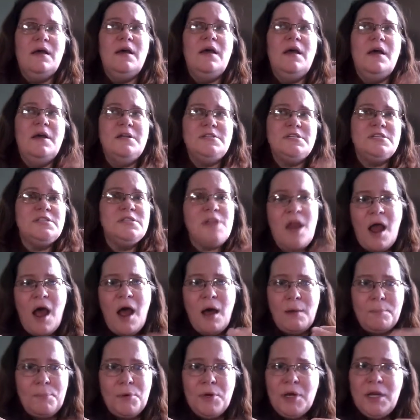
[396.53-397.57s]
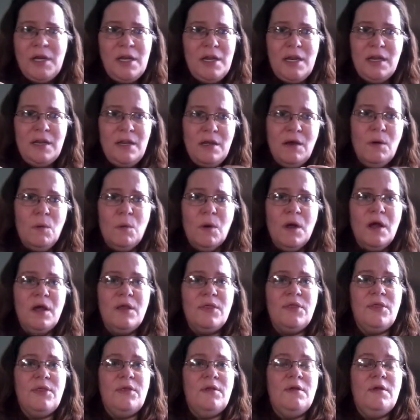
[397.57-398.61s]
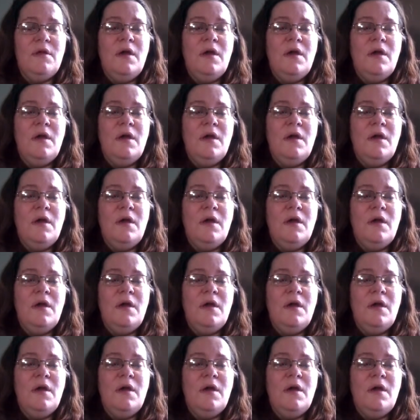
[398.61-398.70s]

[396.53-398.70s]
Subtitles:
it's not pretty to deal with.